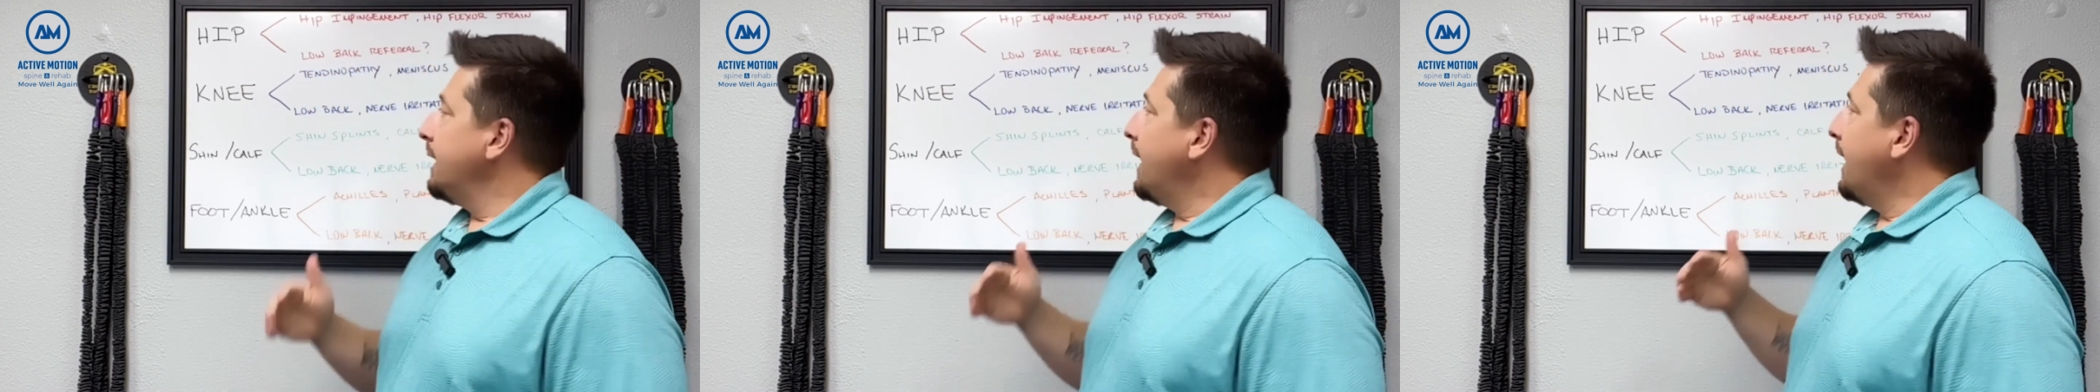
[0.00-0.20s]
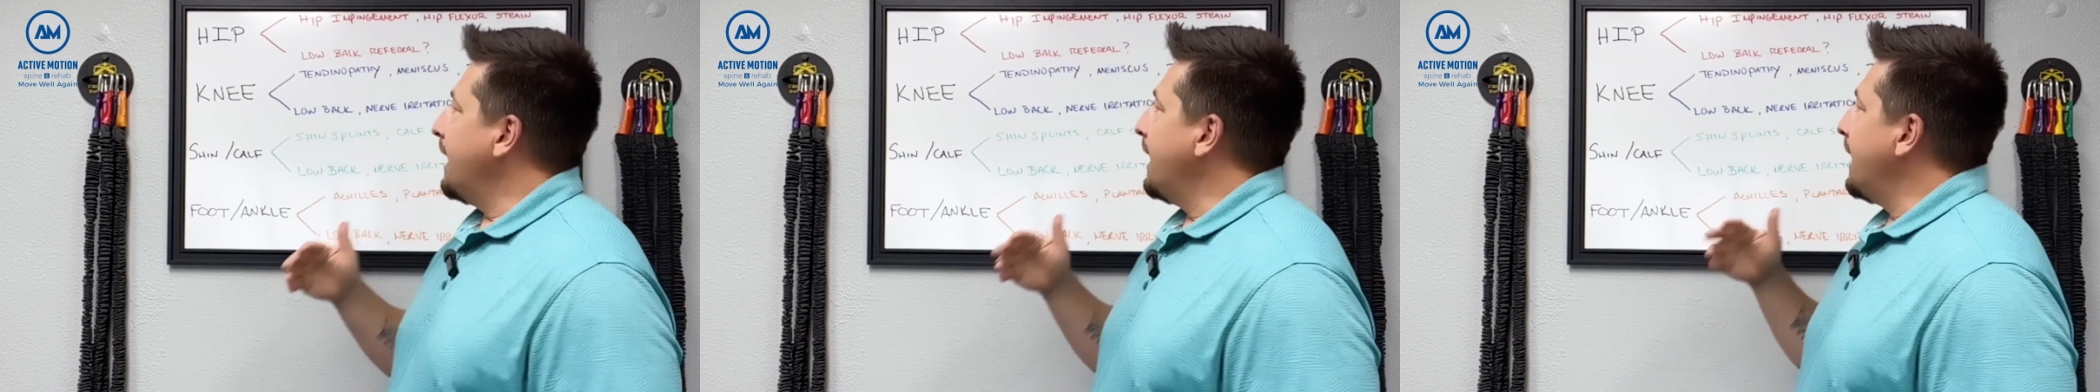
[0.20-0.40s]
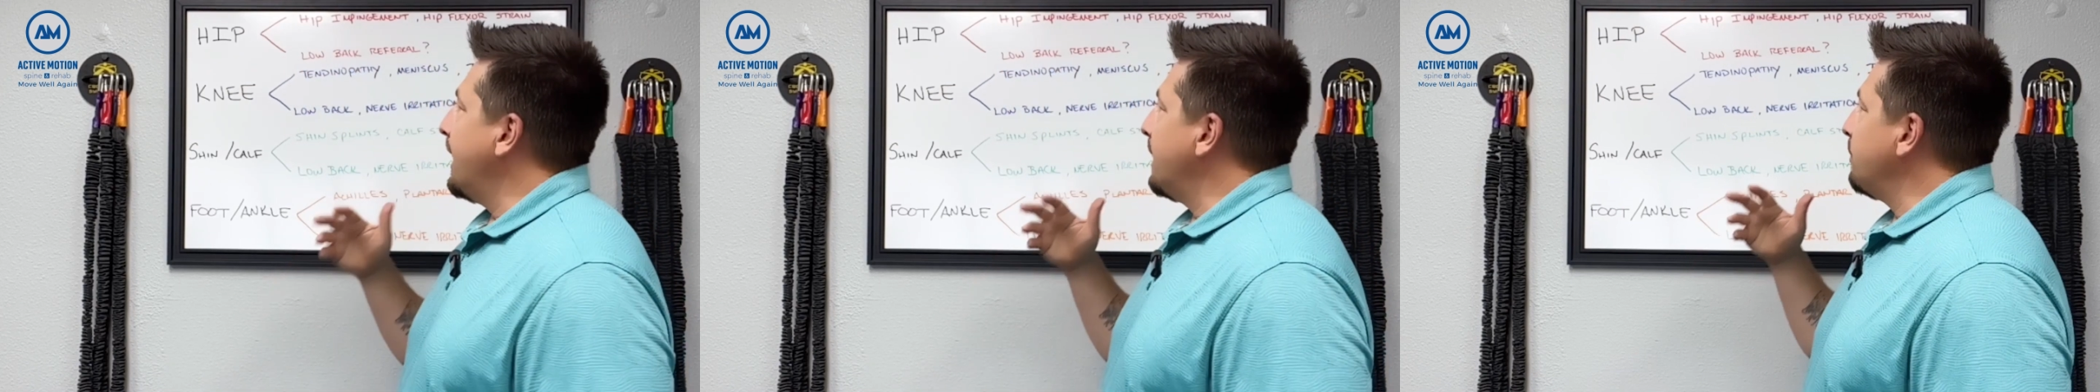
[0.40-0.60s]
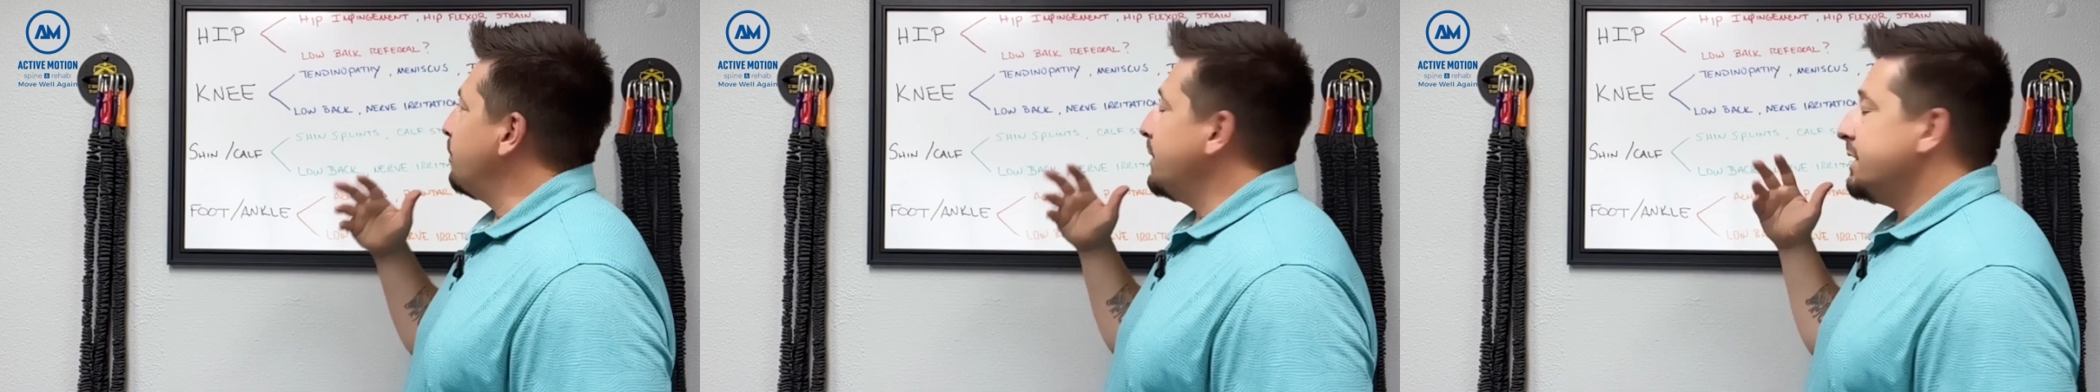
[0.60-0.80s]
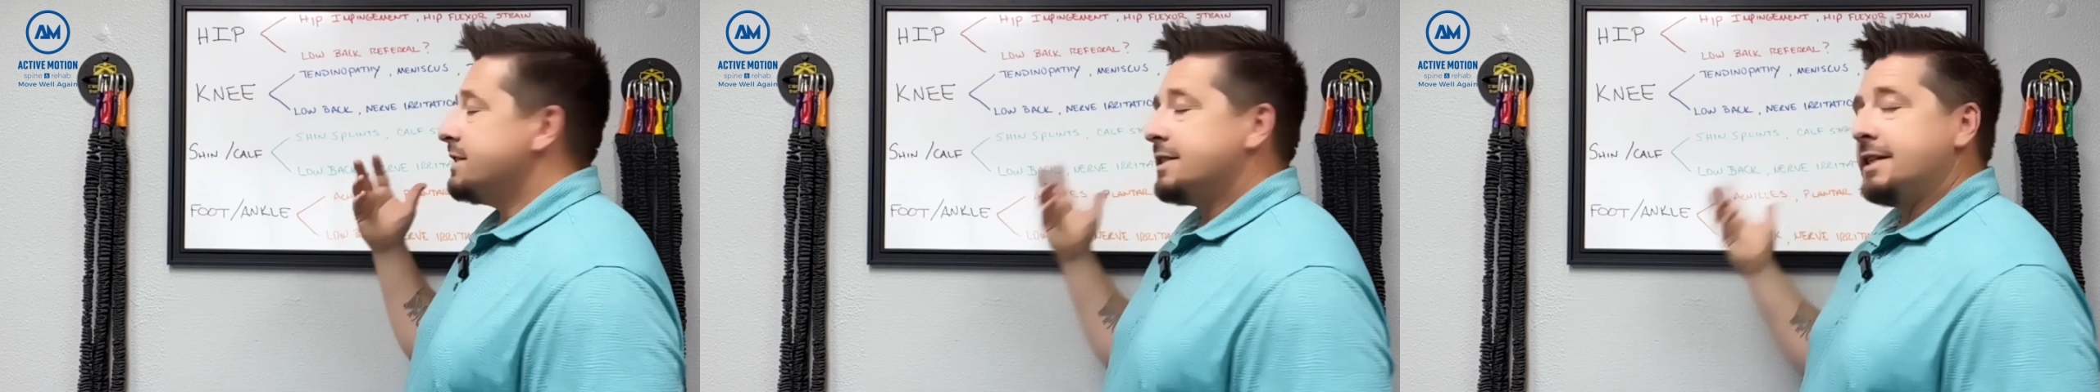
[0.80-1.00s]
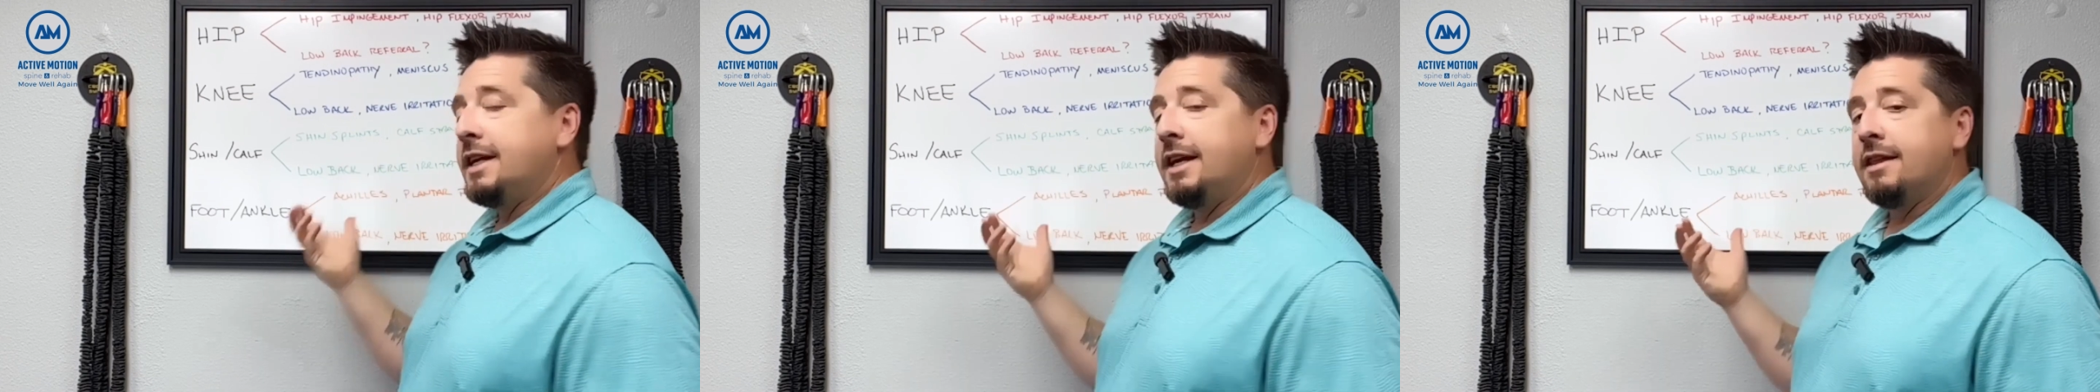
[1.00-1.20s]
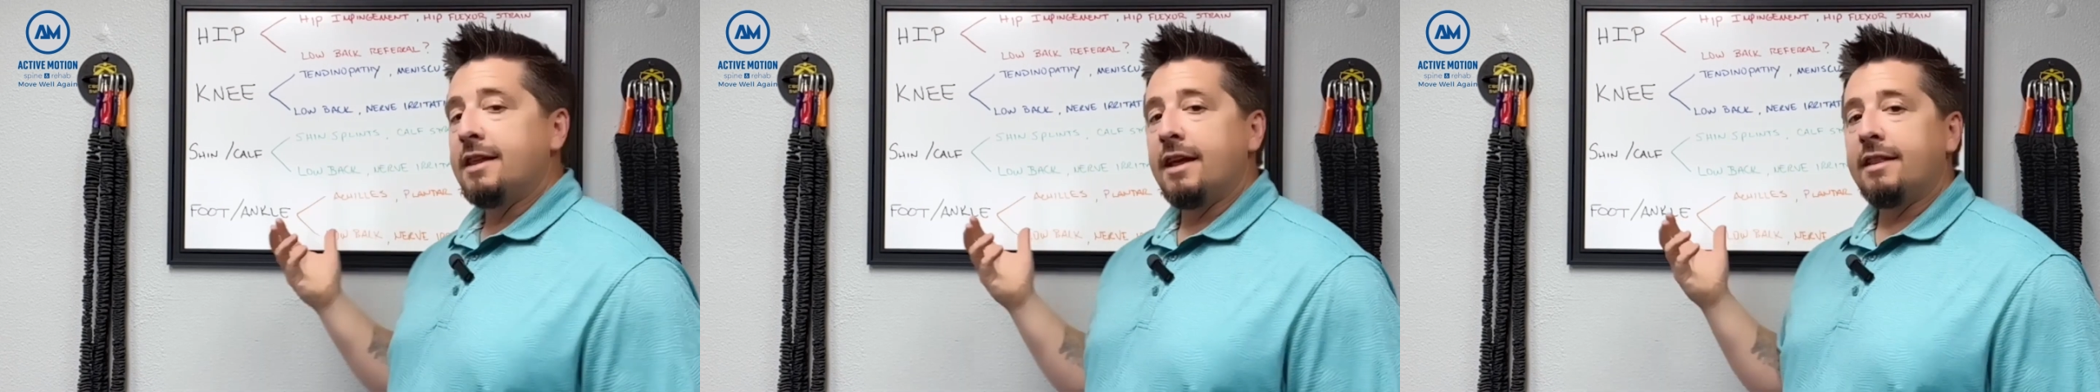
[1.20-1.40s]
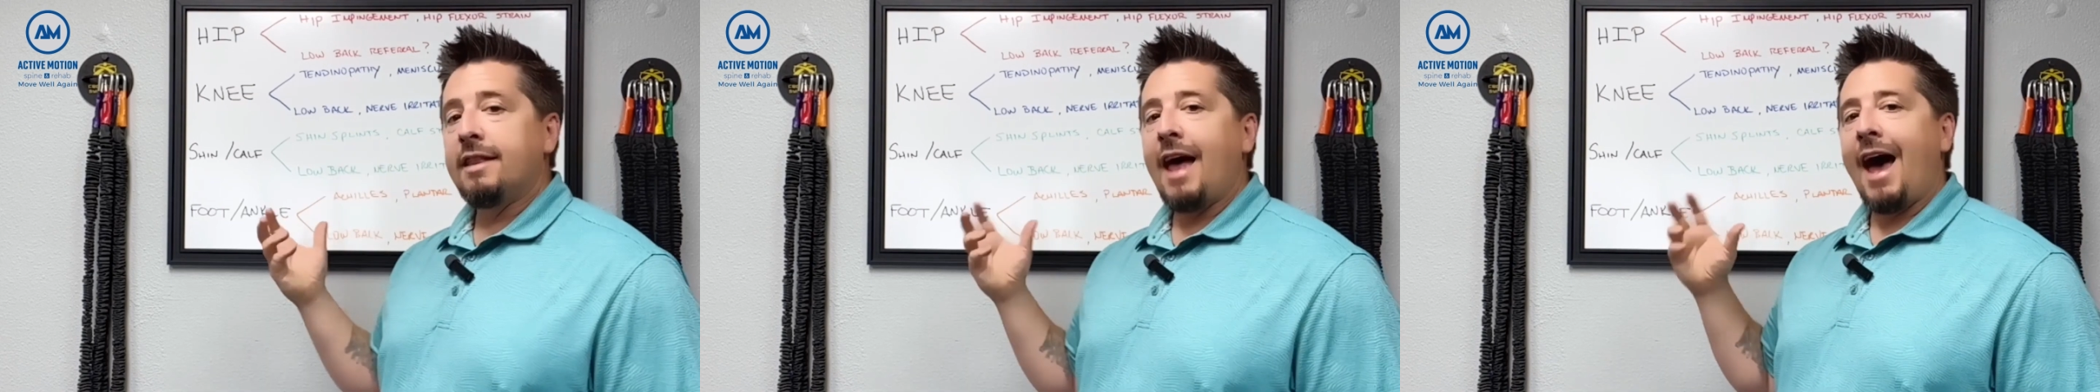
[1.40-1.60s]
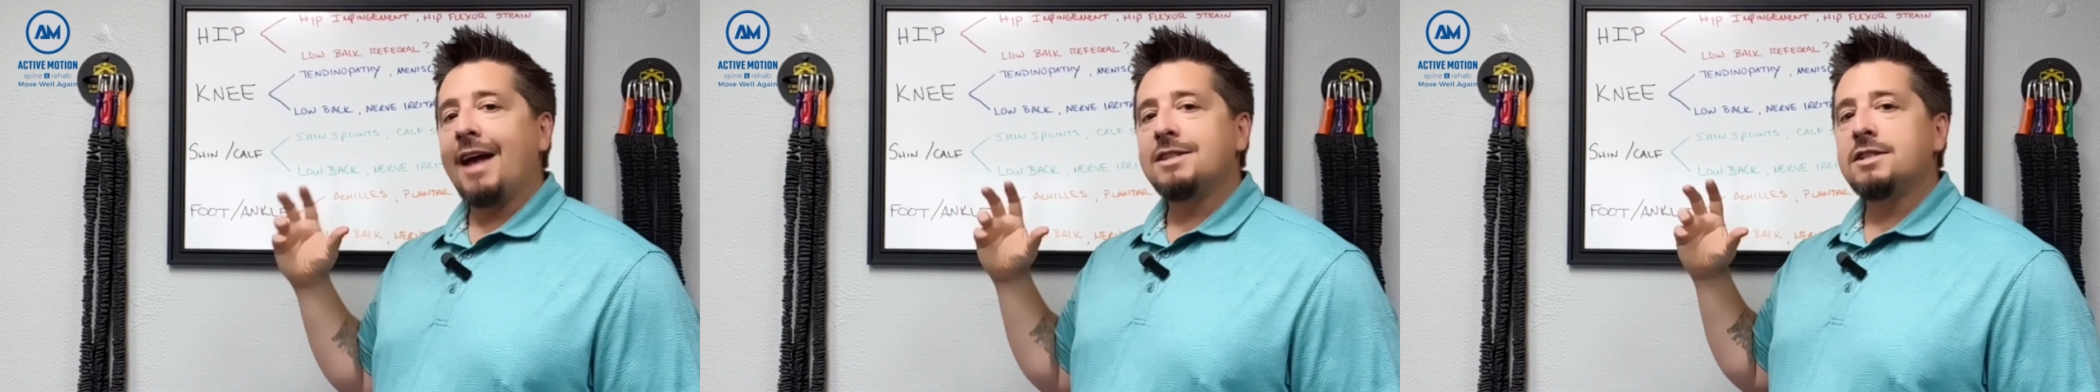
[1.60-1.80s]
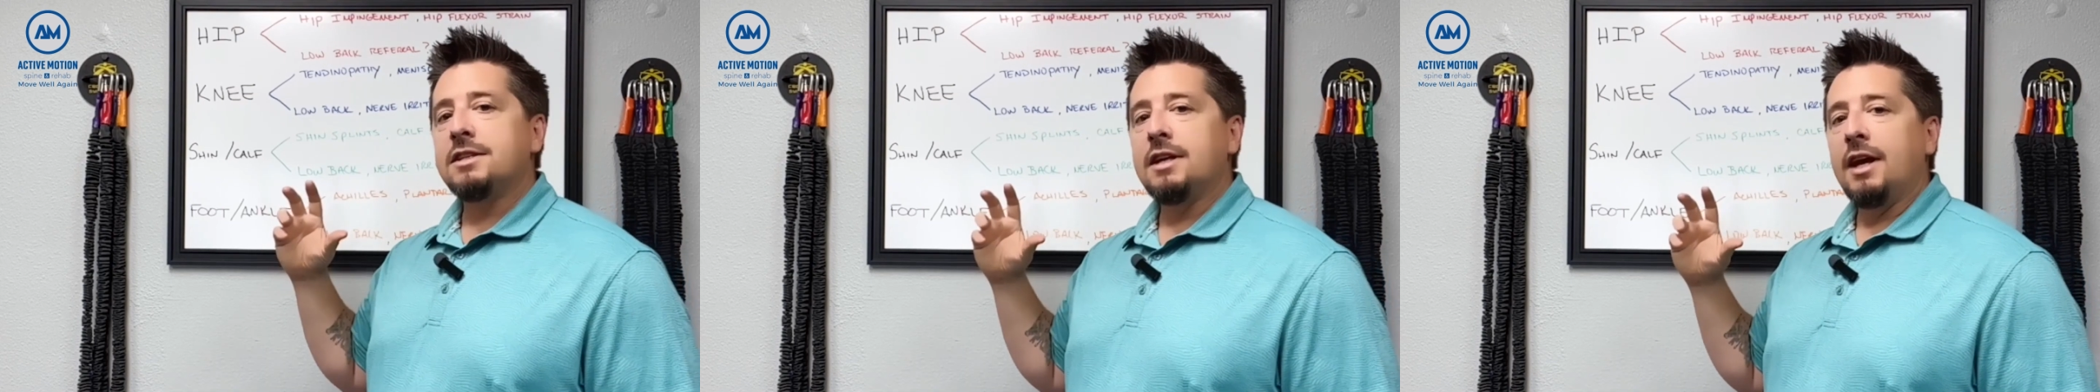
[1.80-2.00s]
and we see that
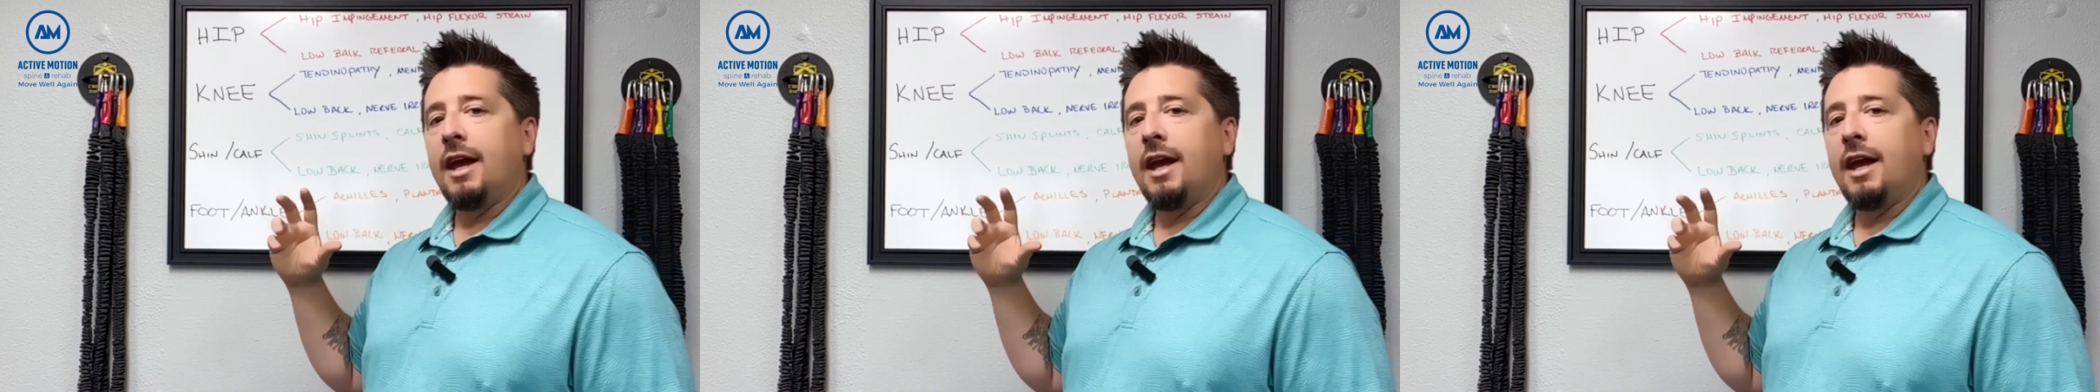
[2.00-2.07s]
that's